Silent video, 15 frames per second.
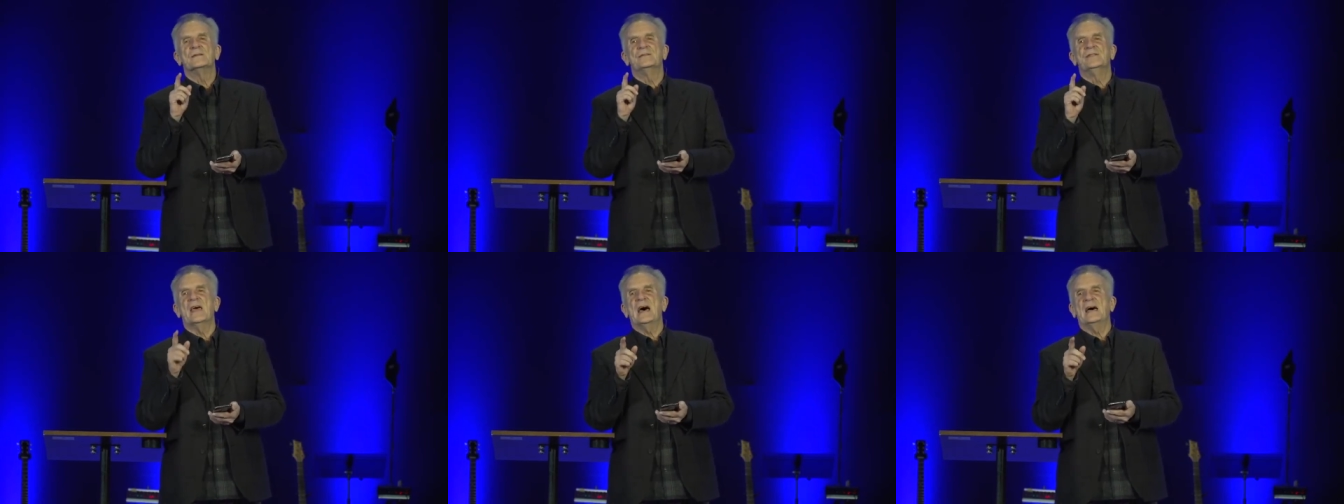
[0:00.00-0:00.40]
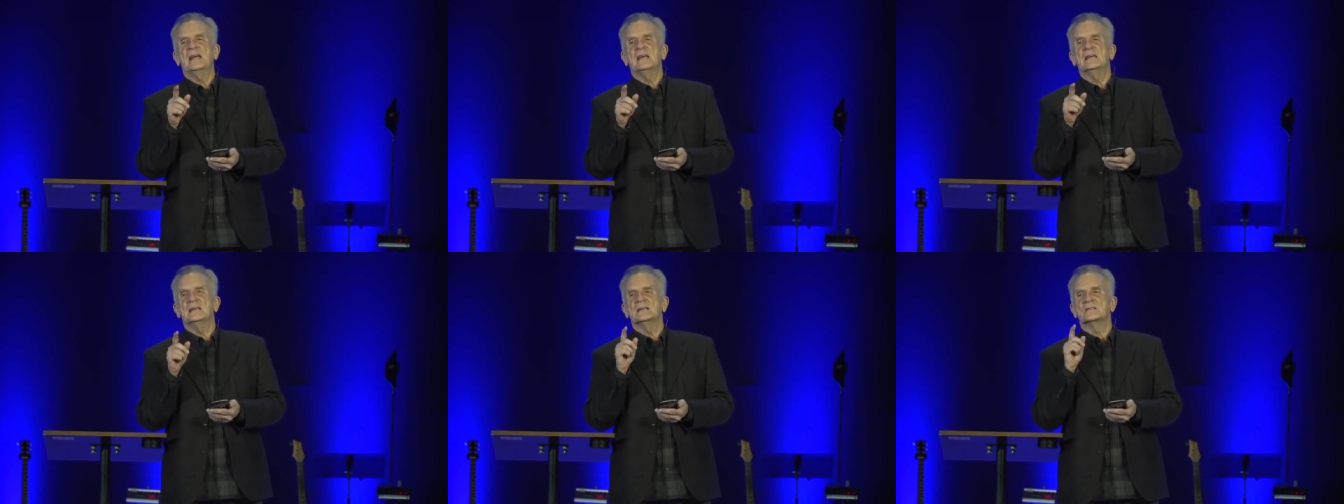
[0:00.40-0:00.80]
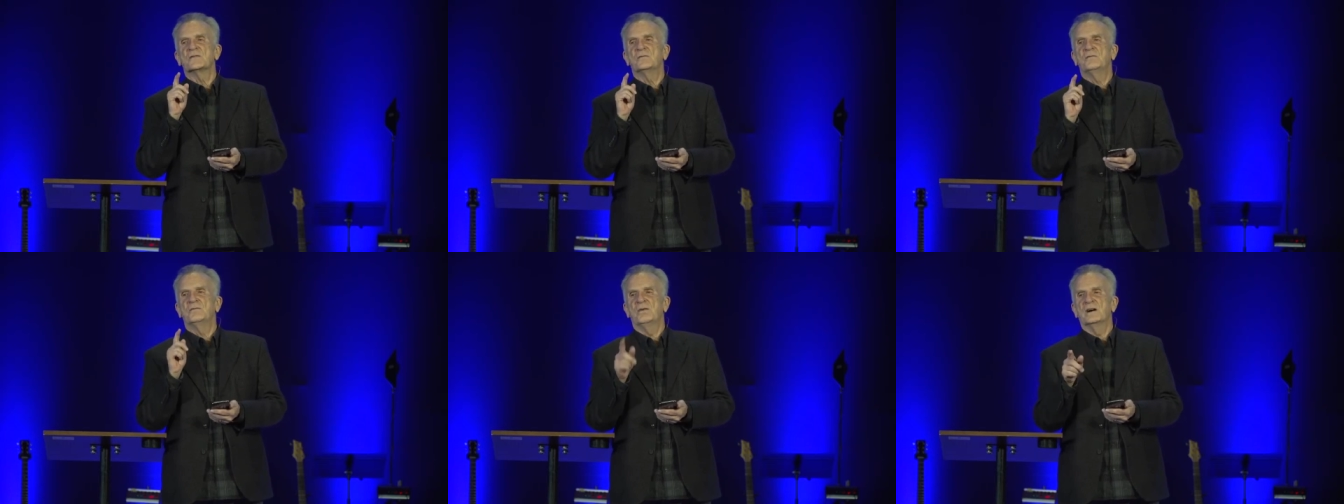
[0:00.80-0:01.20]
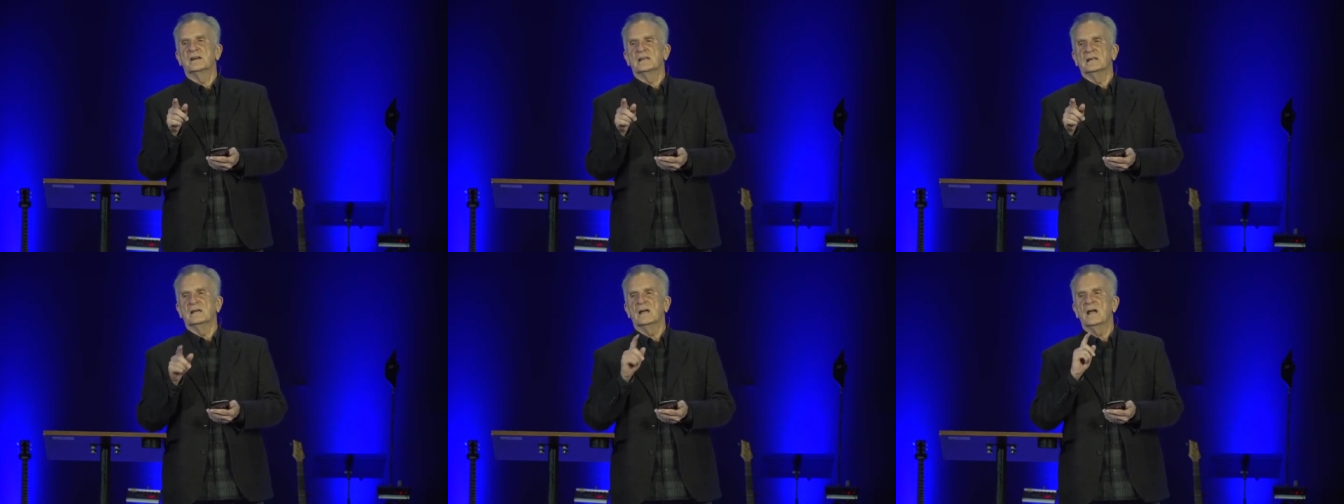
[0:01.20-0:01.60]
That is
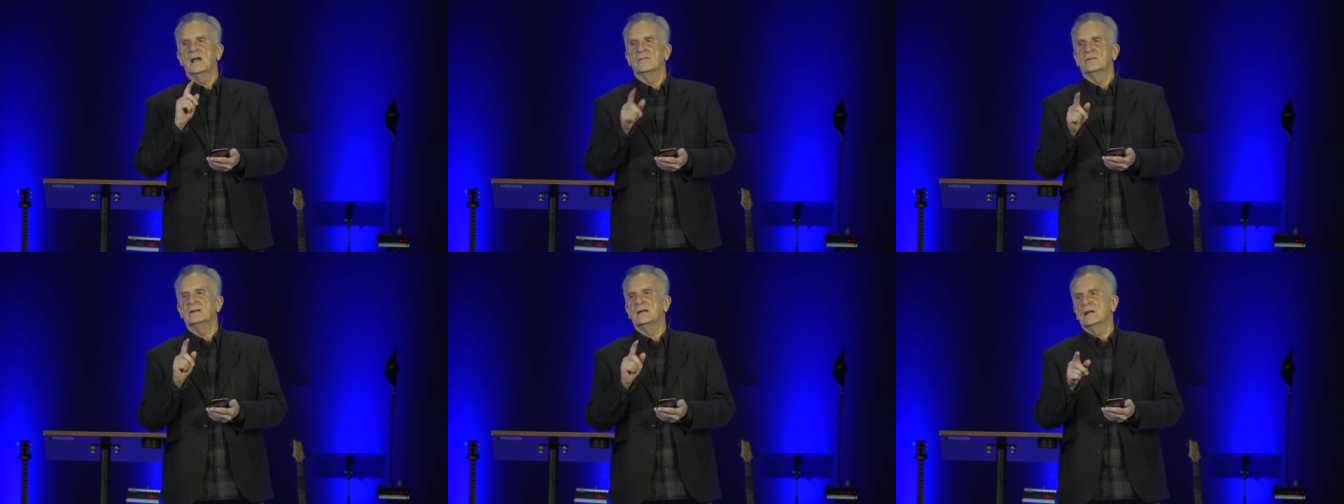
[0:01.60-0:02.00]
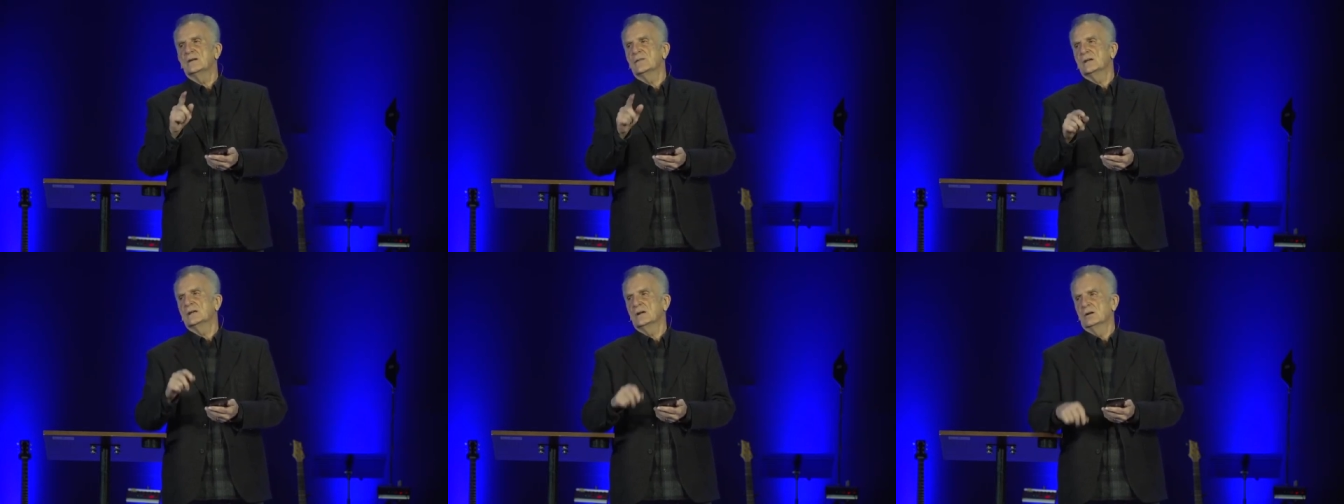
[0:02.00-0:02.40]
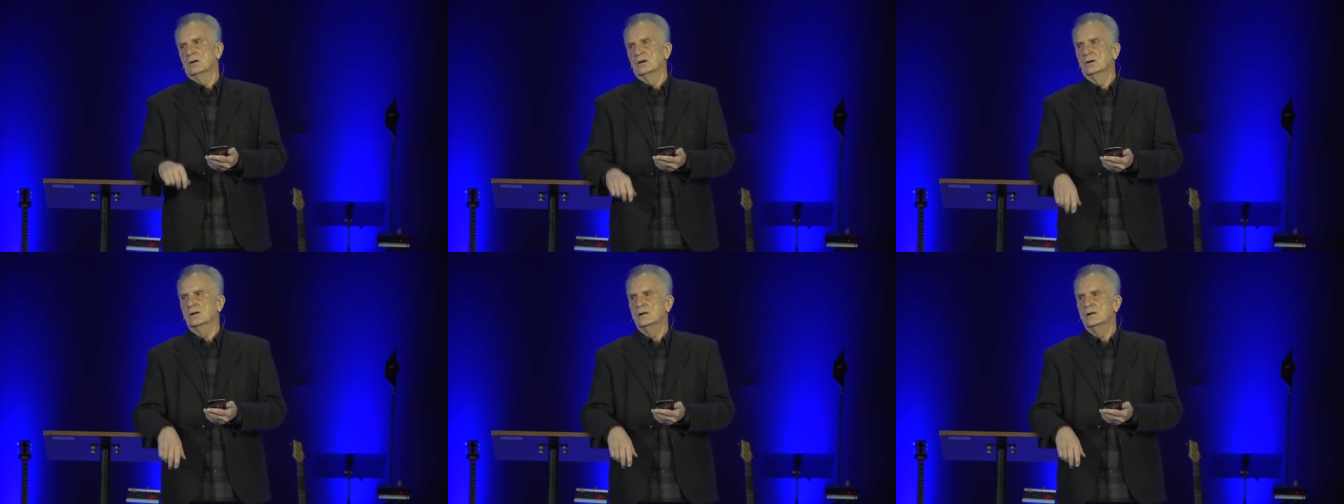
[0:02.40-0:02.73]
funny every day of the year.